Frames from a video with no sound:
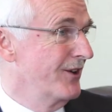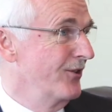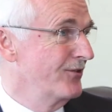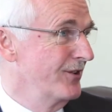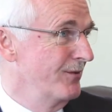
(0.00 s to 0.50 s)

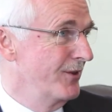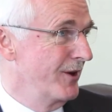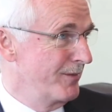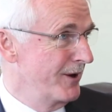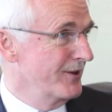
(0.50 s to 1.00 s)
closely with
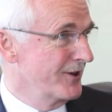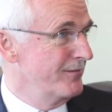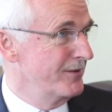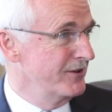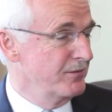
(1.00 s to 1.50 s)
our parent
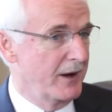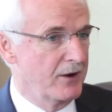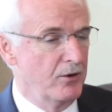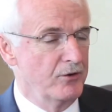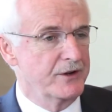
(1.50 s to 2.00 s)
company,
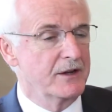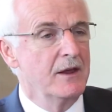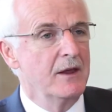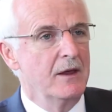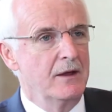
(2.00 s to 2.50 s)
Dubai Holding.
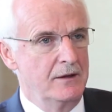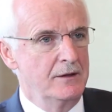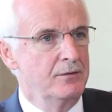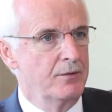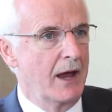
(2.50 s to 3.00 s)

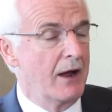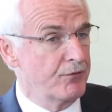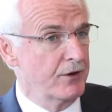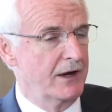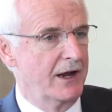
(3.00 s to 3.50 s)
We
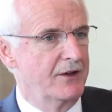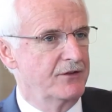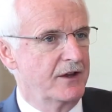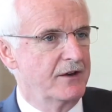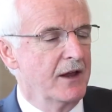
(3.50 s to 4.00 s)
have
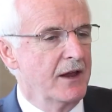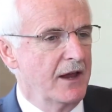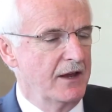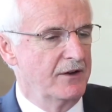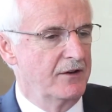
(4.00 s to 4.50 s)
realised that
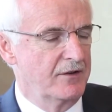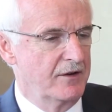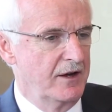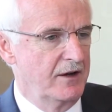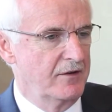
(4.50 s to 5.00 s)
it
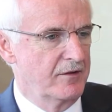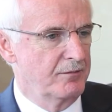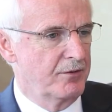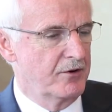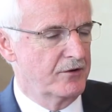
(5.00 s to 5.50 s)
is
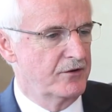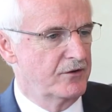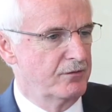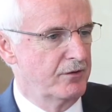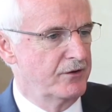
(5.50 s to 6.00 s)

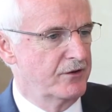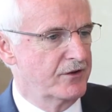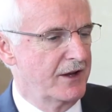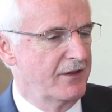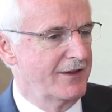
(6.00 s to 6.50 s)
important to
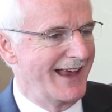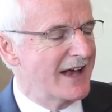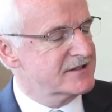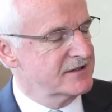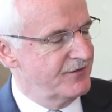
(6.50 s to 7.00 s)
understand the
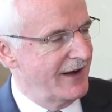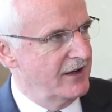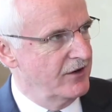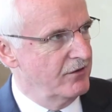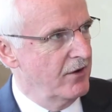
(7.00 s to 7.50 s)
asset
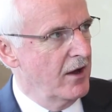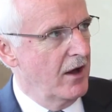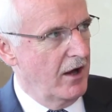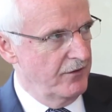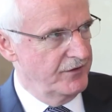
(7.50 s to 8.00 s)
value
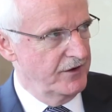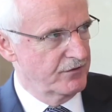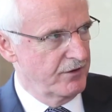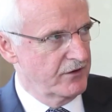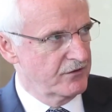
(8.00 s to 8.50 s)
of
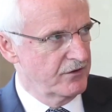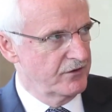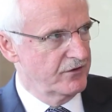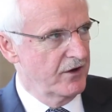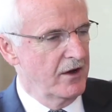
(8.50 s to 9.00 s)
these
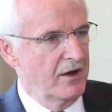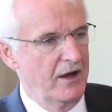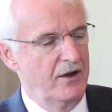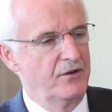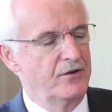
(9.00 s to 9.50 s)
restaurants
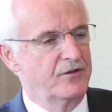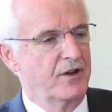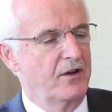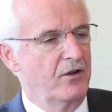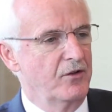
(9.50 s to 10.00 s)
and
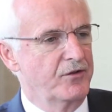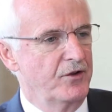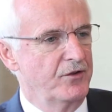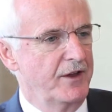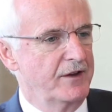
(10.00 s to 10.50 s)
understand
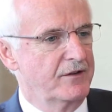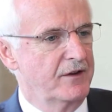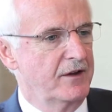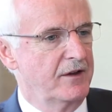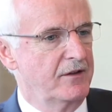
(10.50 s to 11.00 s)
also that
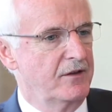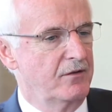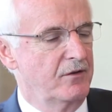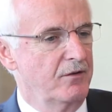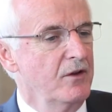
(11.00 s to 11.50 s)

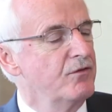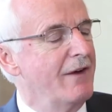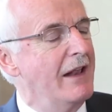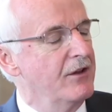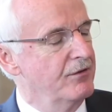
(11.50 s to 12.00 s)
there is
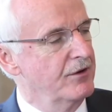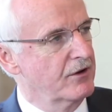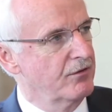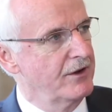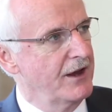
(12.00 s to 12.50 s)
value
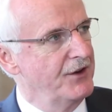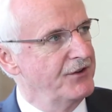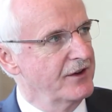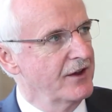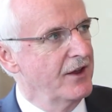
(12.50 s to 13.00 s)
in
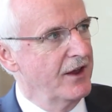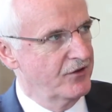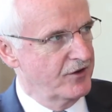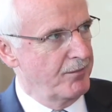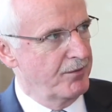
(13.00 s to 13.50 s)
creating
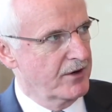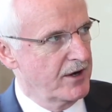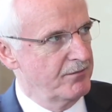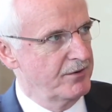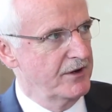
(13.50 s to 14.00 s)
a separate
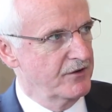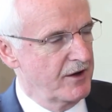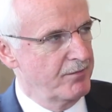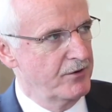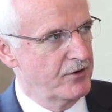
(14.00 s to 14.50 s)
company, a
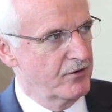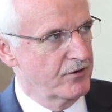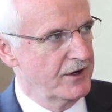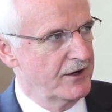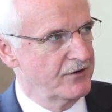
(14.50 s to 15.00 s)
separate
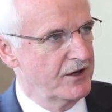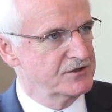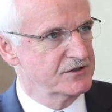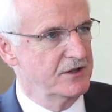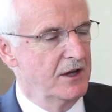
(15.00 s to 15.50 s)

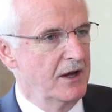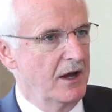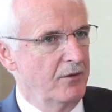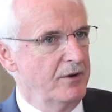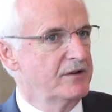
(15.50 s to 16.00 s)
organisation.
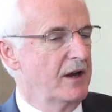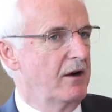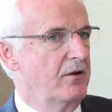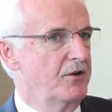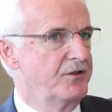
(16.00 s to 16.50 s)
And we tell
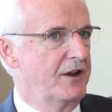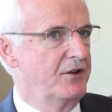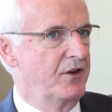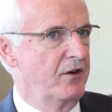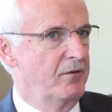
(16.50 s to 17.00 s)
our
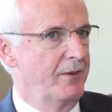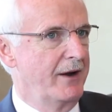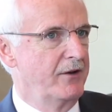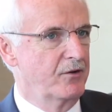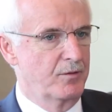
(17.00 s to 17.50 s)
hotel general
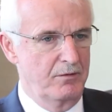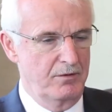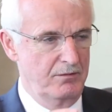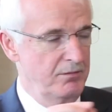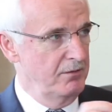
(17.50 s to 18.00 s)
managers, where
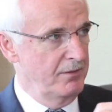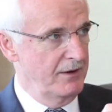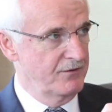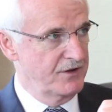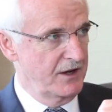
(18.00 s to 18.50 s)

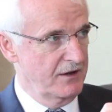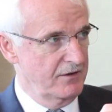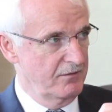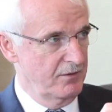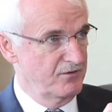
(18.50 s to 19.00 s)
we've
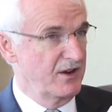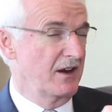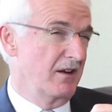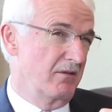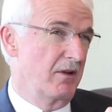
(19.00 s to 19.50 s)

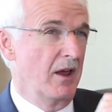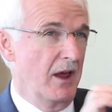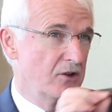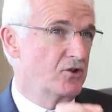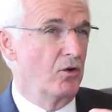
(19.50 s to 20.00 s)
taken
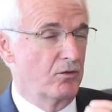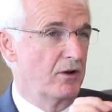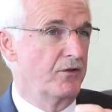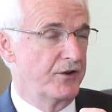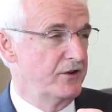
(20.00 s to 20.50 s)
a
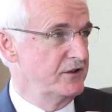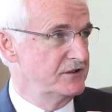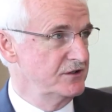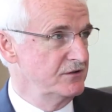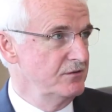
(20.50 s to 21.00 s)
total of
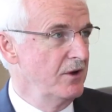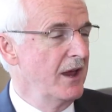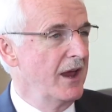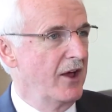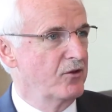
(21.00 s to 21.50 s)
32,
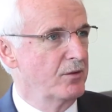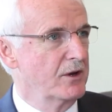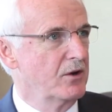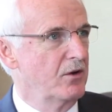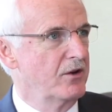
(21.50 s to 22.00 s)
as
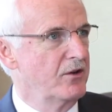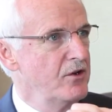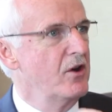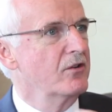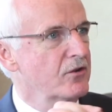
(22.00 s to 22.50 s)
we call it,
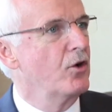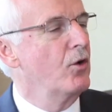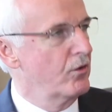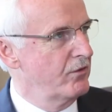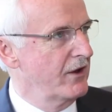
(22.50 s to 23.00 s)

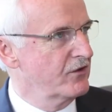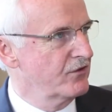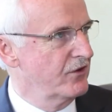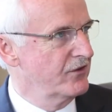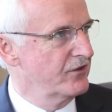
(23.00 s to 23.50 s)
non-core
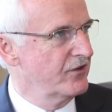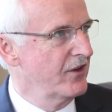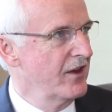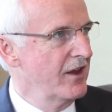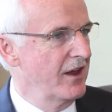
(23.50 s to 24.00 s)
restaurants
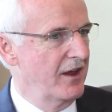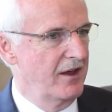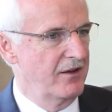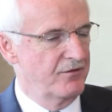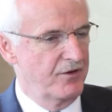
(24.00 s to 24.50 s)

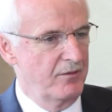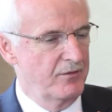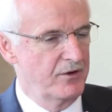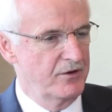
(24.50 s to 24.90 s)
from the